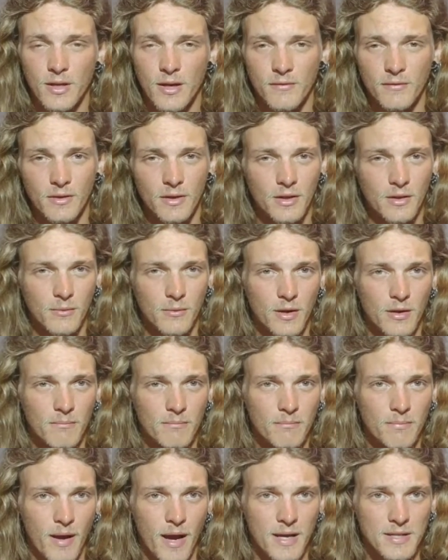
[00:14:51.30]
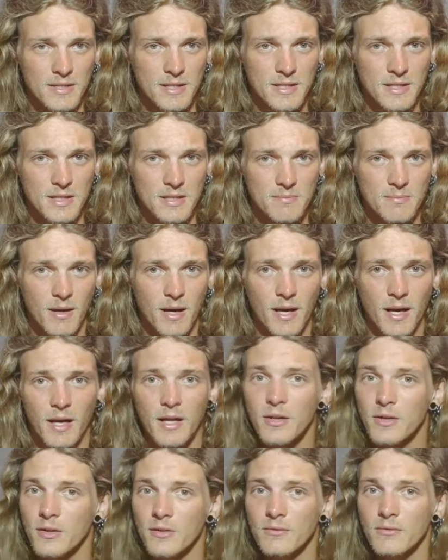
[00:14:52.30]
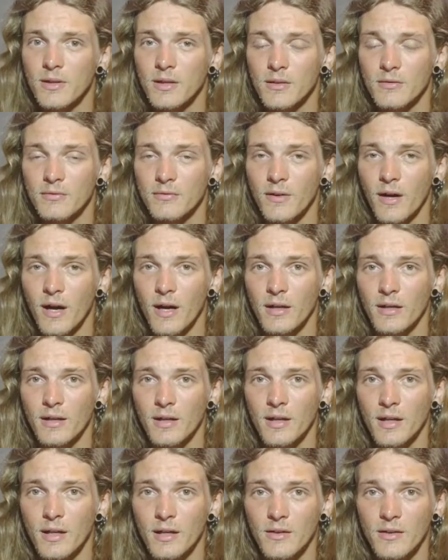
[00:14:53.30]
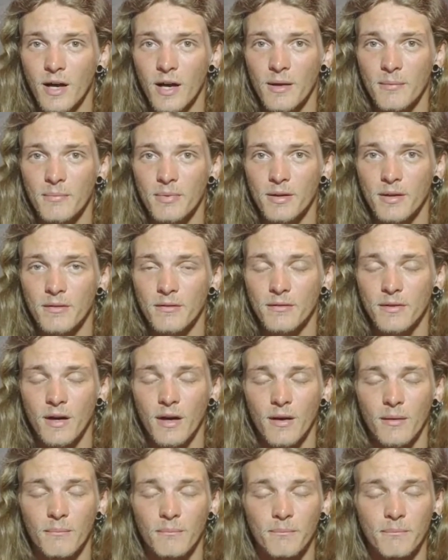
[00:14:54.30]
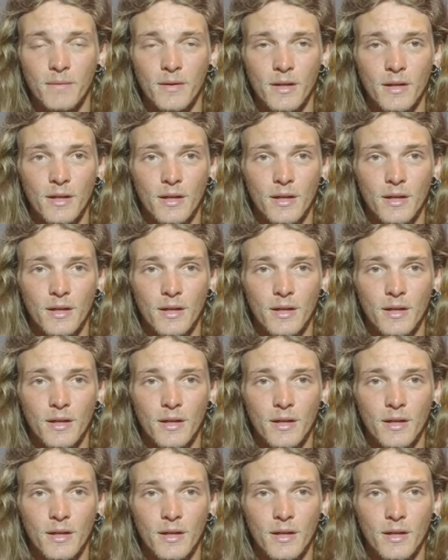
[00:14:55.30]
You're definitely going to want a basking spot. I couldn't really find any type of